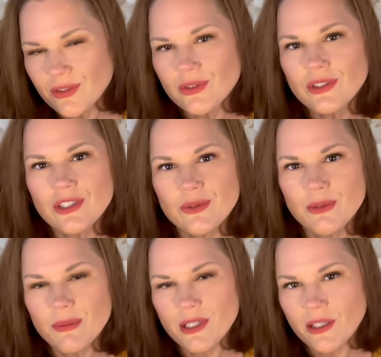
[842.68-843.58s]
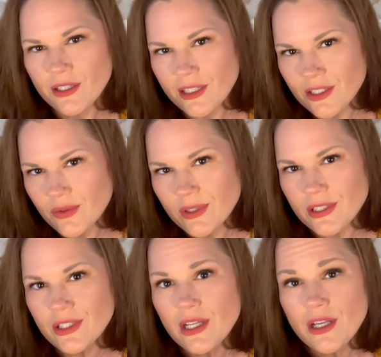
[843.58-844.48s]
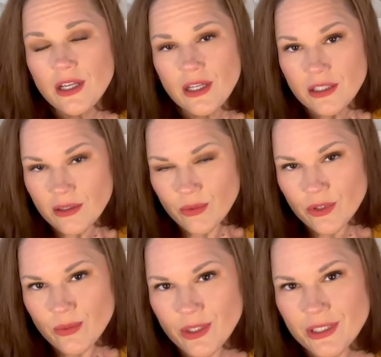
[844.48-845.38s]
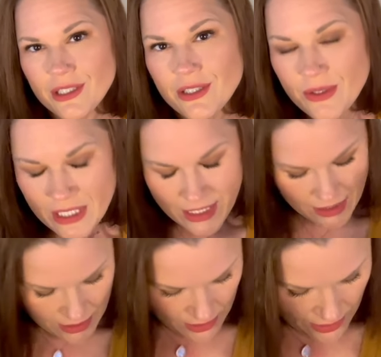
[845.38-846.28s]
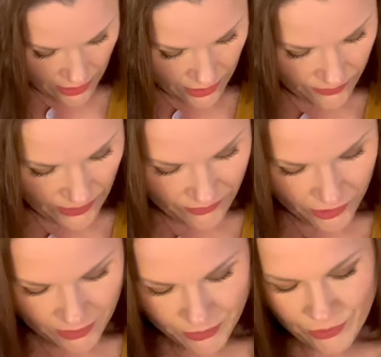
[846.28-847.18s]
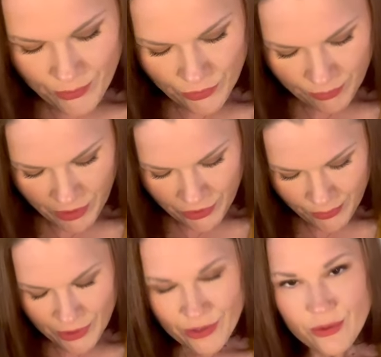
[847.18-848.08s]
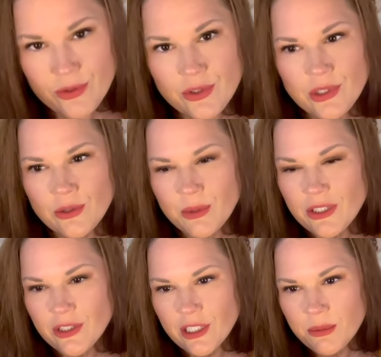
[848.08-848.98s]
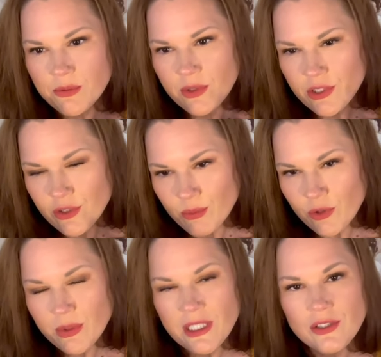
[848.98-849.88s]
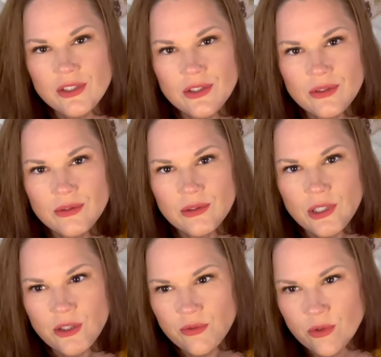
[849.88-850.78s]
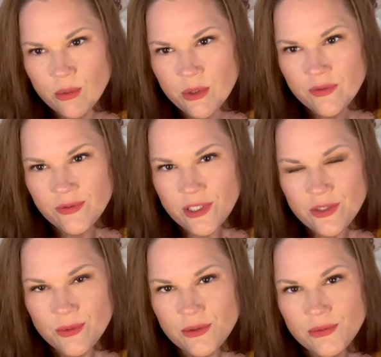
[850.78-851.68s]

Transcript: through this. Maybe I can ask for this. I wonder what it is. If Five of Cups, the Moon, Page of Pentacles, Page of Cups, very small pages in the form of investment.